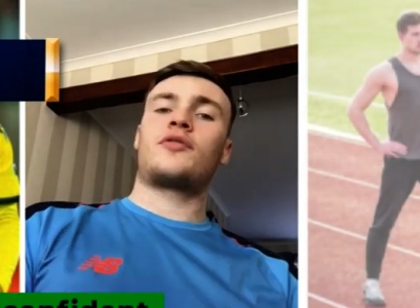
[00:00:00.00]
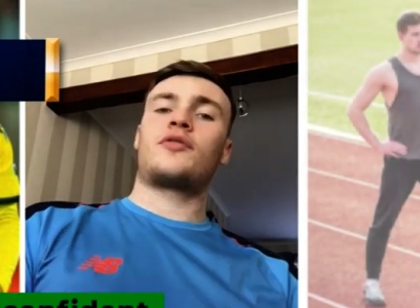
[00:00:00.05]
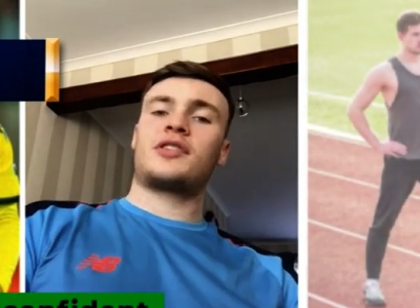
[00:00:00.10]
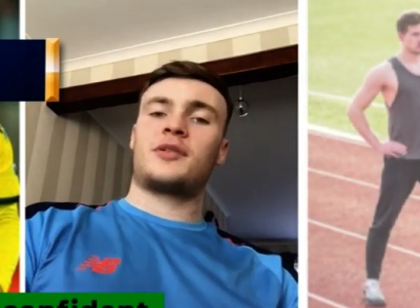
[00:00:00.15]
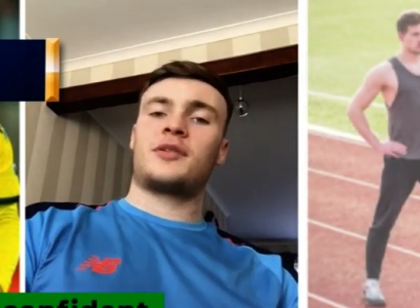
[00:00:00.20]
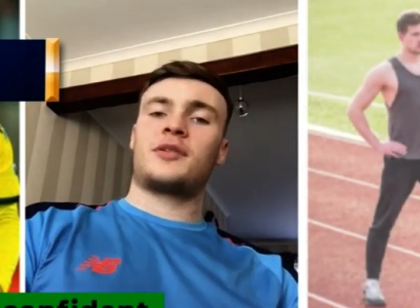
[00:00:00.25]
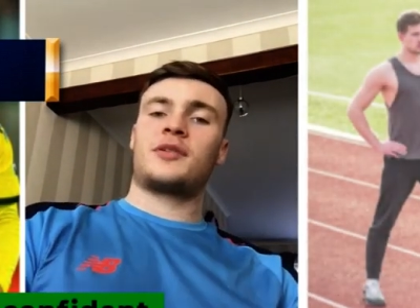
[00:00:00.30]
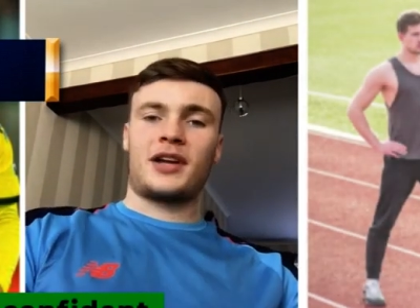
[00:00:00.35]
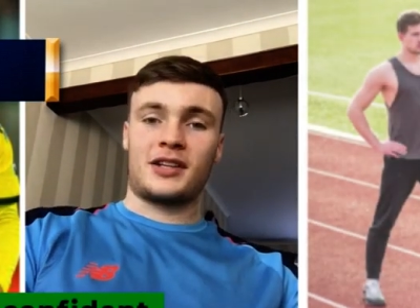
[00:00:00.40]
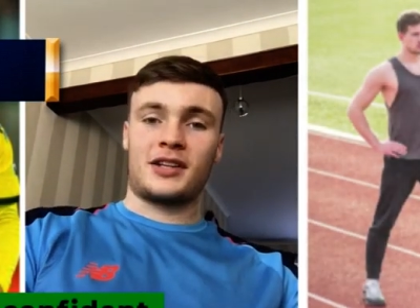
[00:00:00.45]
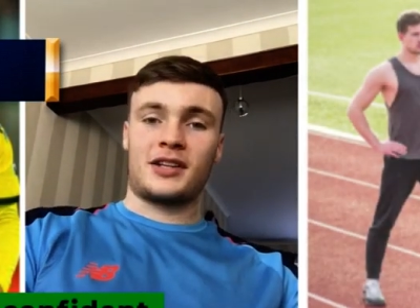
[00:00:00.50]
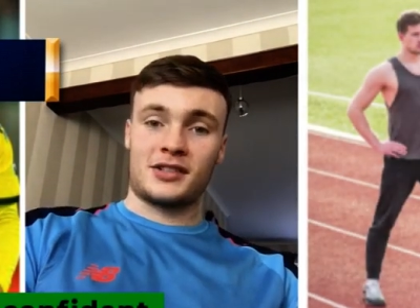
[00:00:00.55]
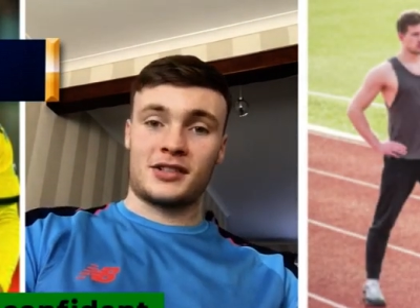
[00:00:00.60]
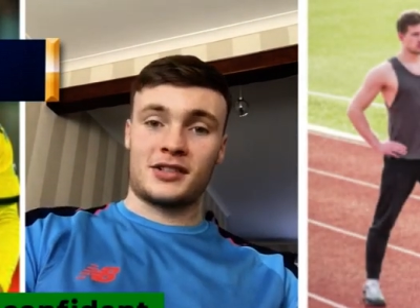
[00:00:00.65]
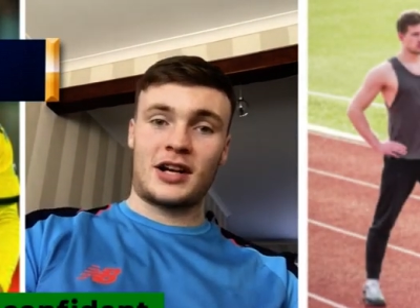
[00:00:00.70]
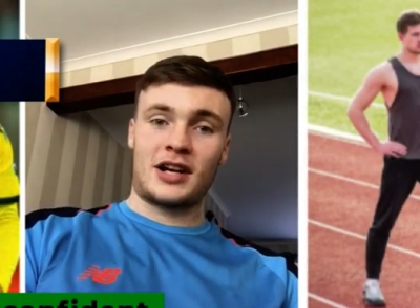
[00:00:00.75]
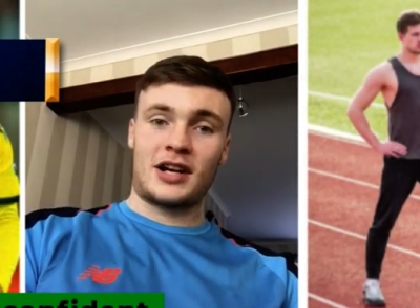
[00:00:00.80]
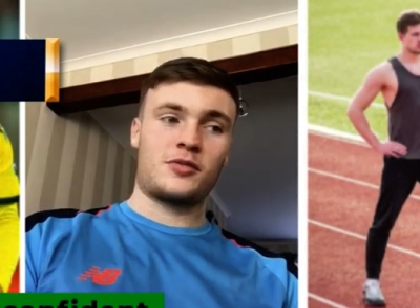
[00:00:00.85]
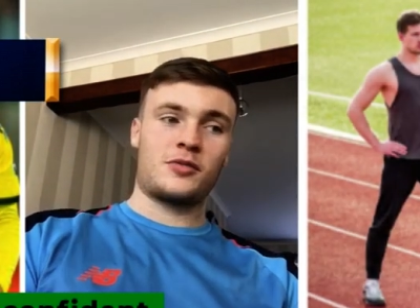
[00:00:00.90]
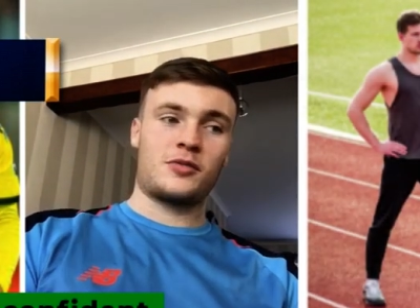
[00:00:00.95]
the players,
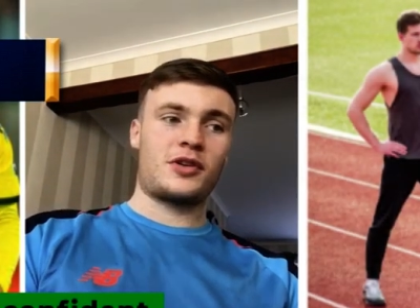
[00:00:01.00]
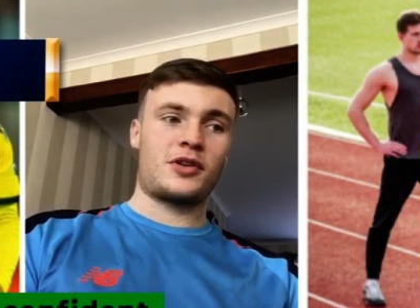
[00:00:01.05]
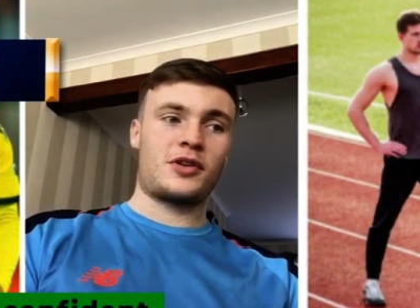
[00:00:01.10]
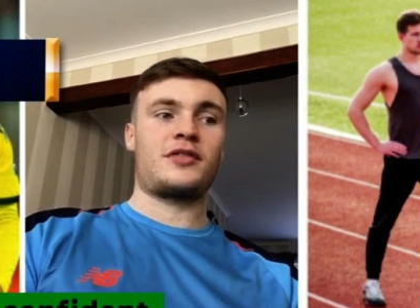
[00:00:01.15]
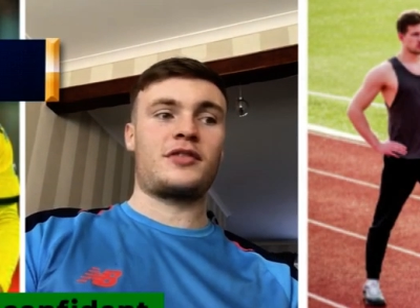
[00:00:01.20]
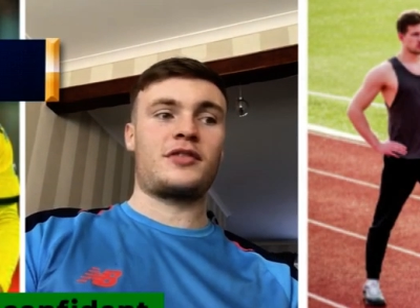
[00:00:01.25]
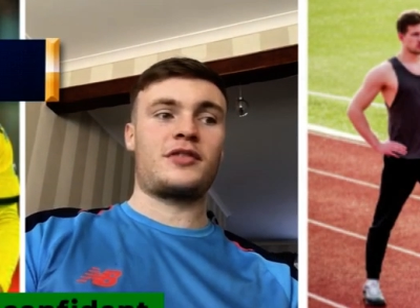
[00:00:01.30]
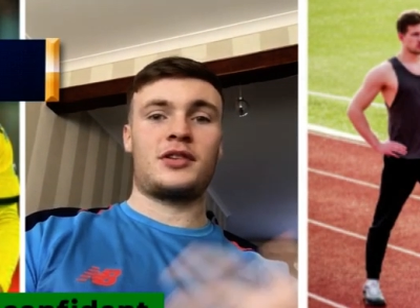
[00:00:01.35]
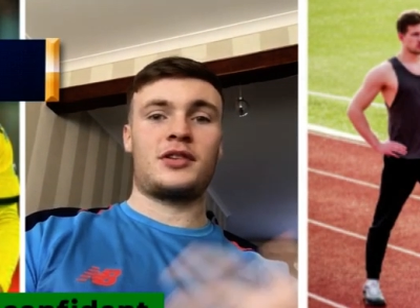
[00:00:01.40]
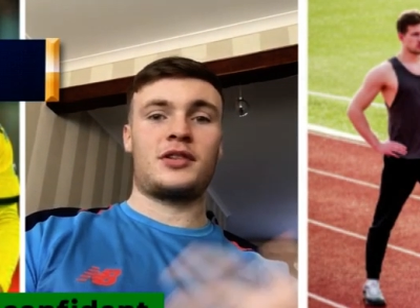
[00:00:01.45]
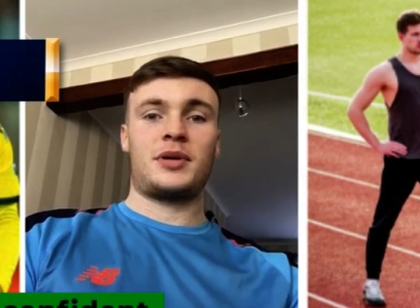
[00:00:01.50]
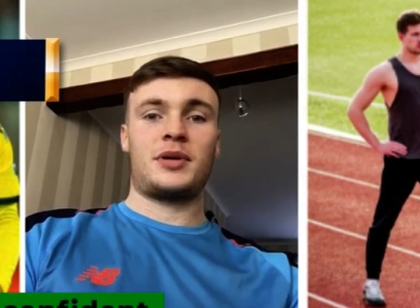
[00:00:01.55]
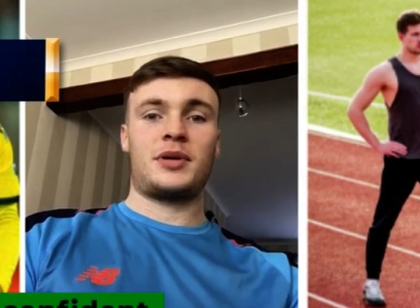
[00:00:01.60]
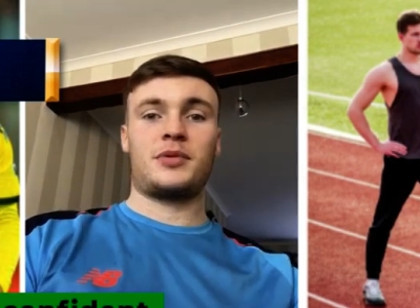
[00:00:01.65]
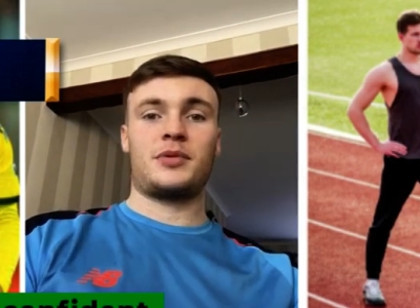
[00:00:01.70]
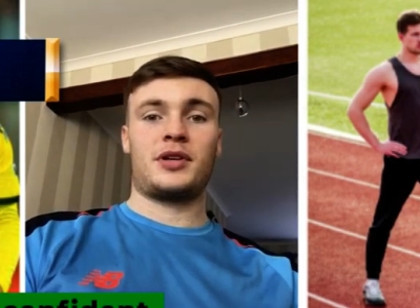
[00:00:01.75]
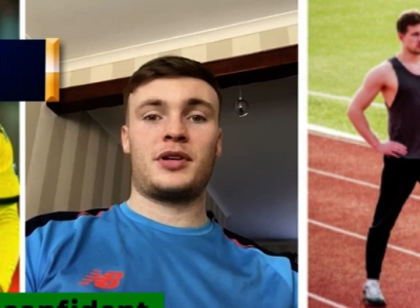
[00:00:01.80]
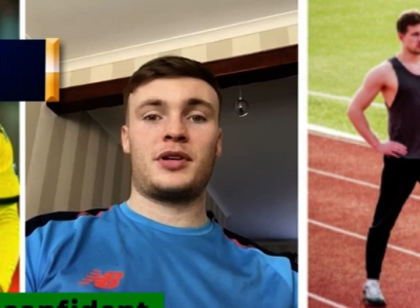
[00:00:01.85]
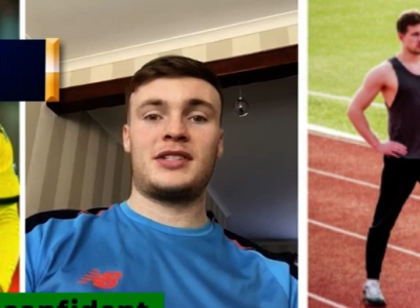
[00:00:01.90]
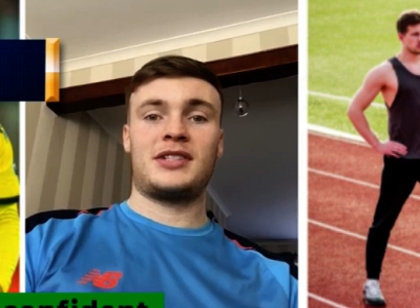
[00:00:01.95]
that comes over to the people
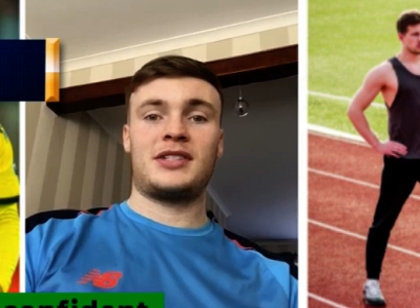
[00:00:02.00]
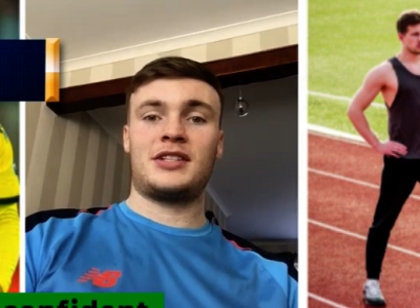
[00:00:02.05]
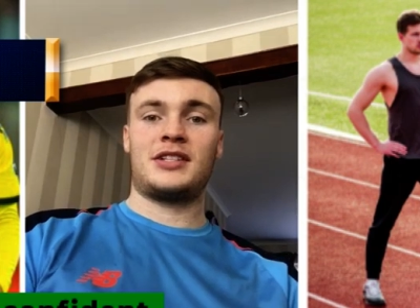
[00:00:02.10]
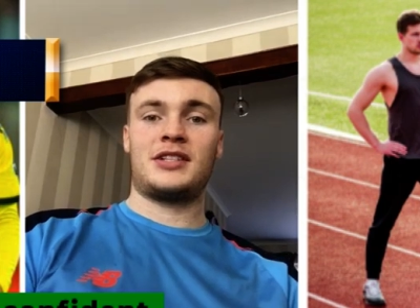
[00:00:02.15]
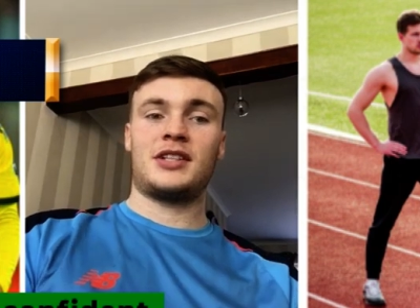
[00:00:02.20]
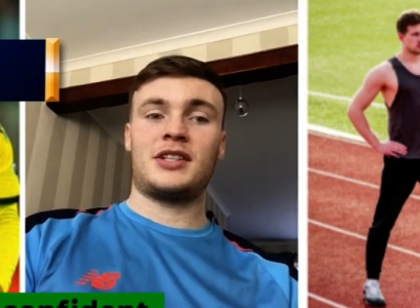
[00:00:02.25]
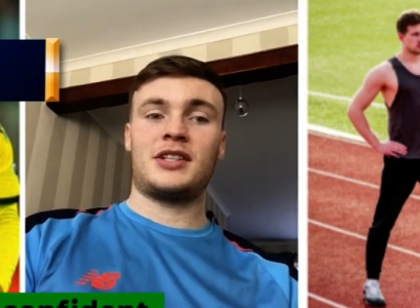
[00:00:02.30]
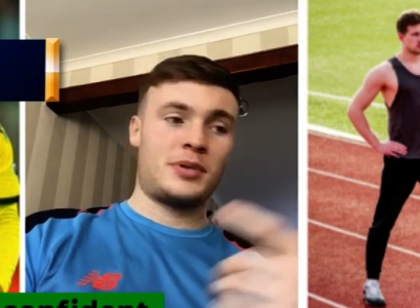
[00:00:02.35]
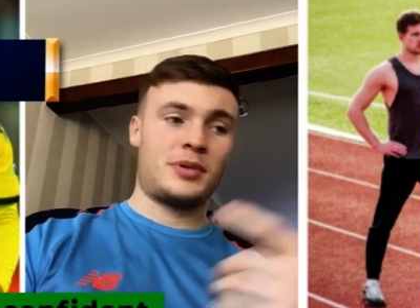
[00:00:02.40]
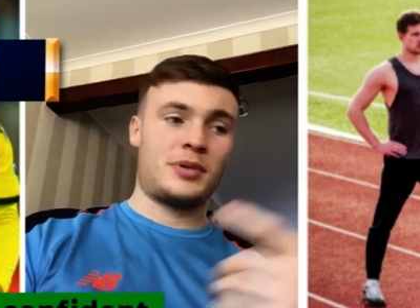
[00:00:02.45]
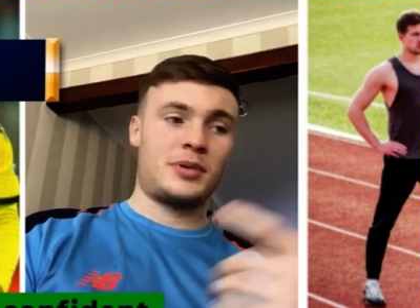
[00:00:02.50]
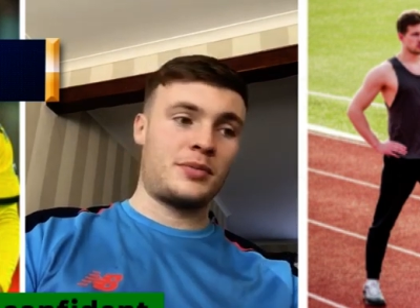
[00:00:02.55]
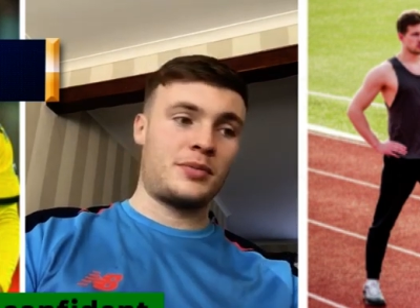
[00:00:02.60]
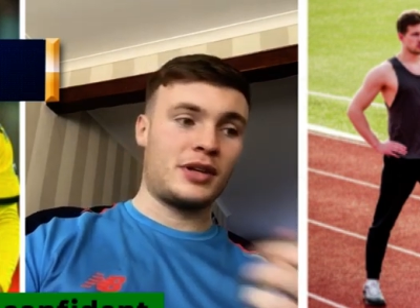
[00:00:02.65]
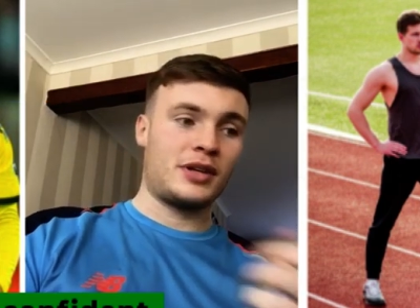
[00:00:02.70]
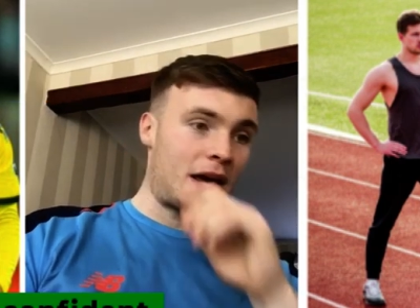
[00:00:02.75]
you're teaching, the people you're